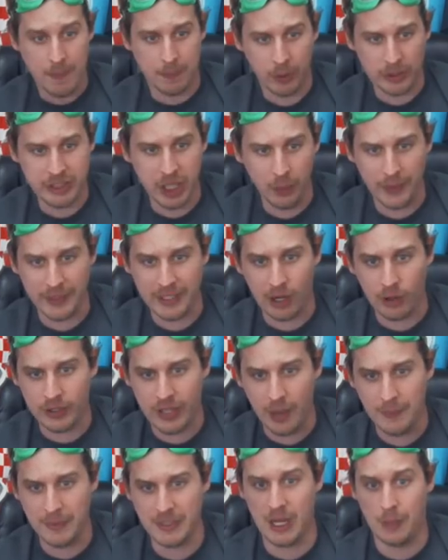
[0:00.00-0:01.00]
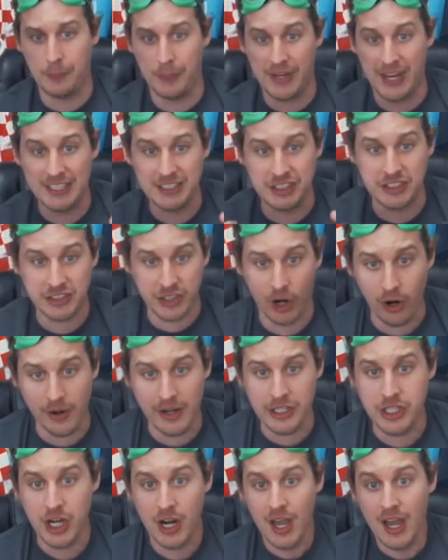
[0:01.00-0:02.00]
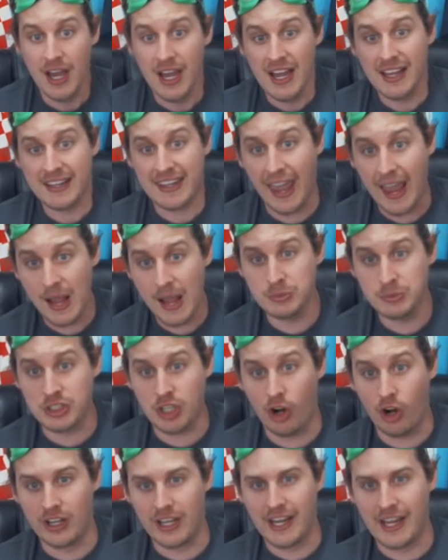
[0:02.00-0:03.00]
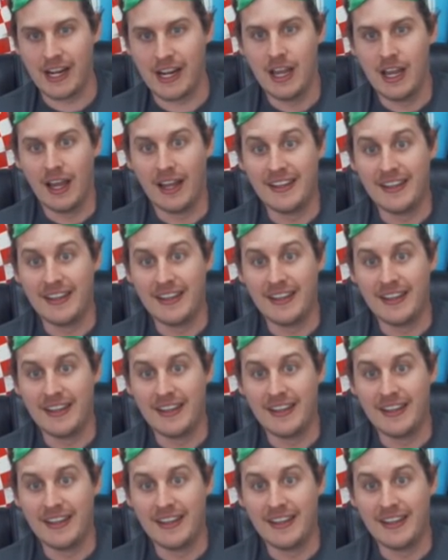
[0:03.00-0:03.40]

All right, boys, here we go. Coming up against Sturridge, Cam Sterling,